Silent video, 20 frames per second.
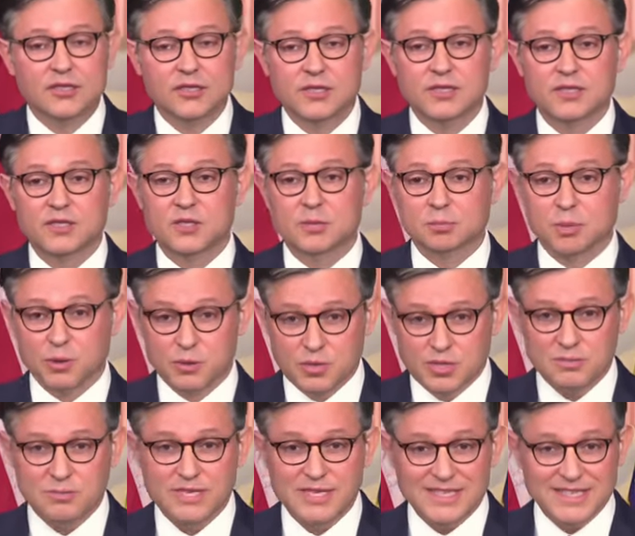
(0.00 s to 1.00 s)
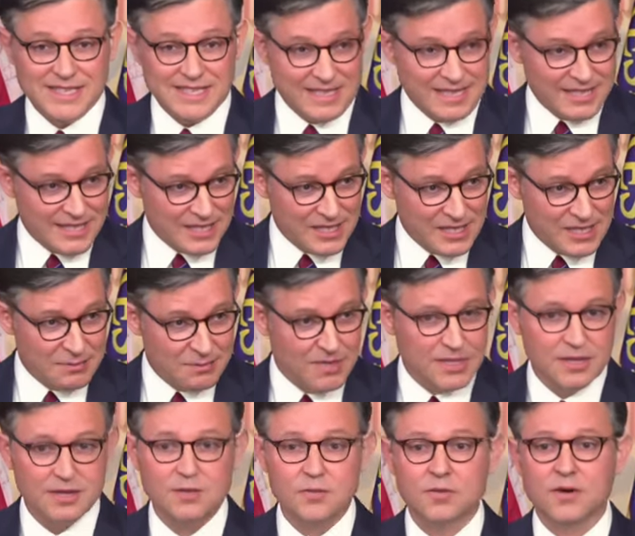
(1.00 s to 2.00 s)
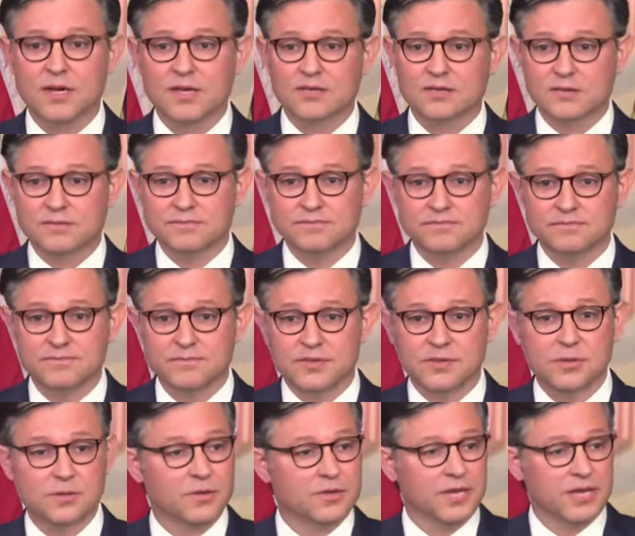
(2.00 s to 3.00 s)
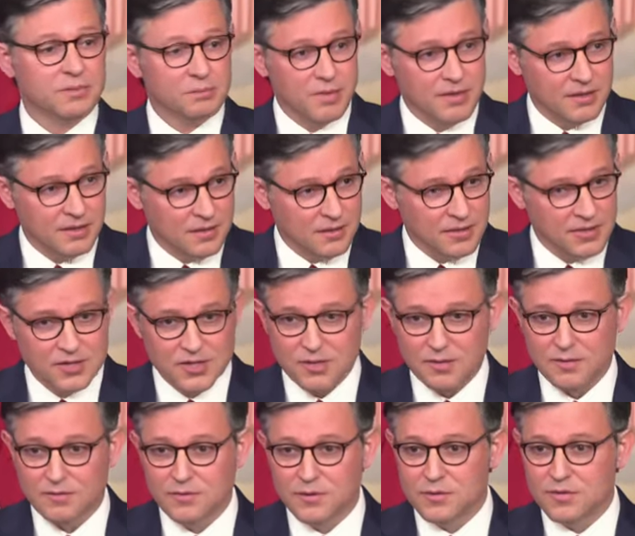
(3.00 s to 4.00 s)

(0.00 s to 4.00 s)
she is supposed to be seated next to me at the rostrum. She will not be there because she